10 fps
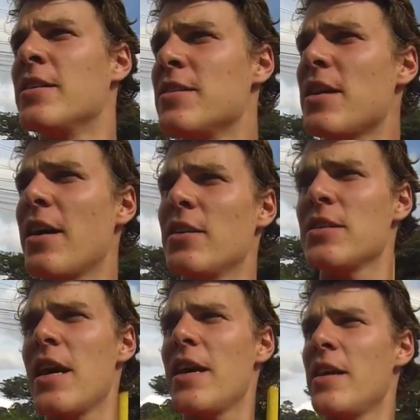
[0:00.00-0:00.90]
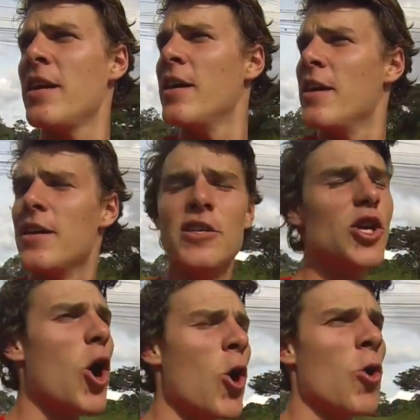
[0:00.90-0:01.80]
Zion's Gate is
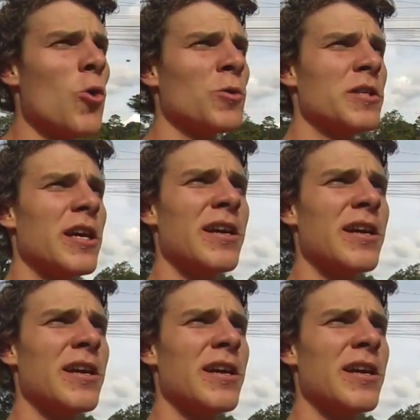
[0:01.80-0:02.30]
owned,